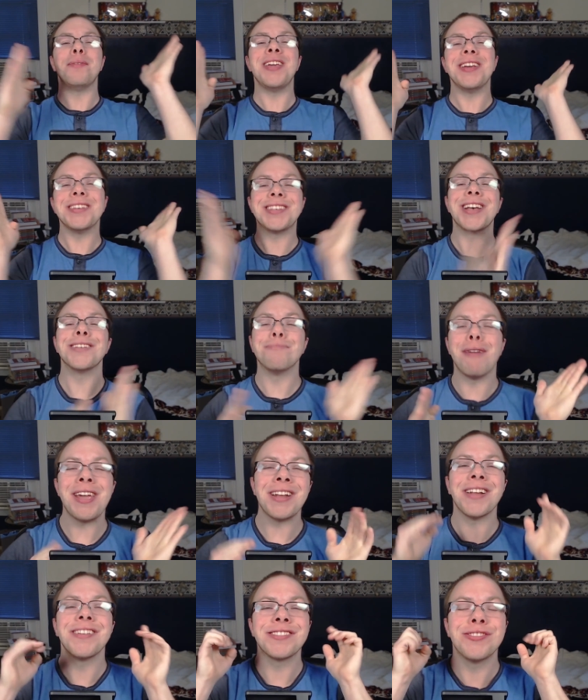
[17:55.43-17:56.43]
Piece has
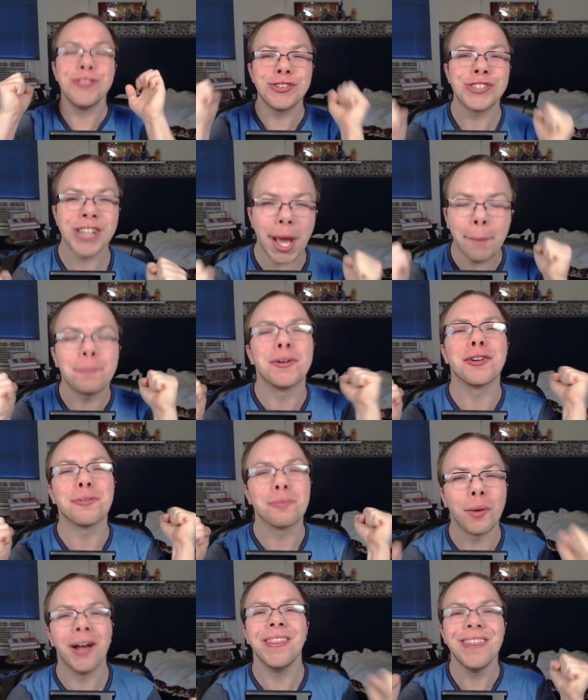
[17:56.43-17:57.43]
made it to chapter
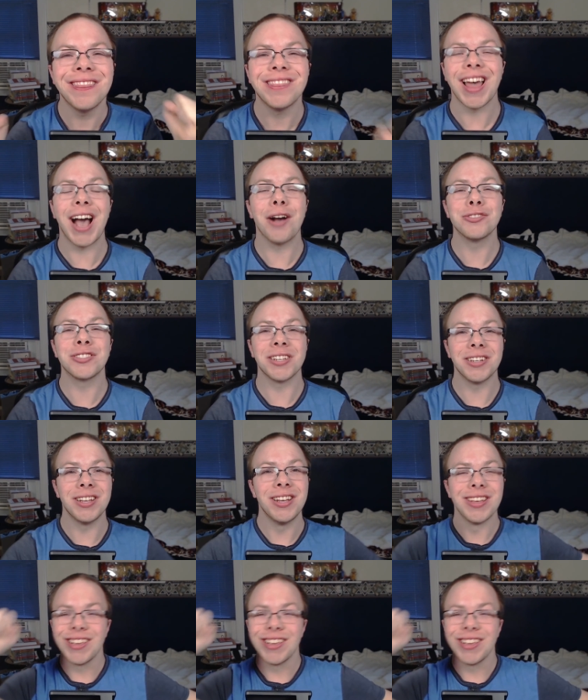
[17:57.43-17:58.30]
1000.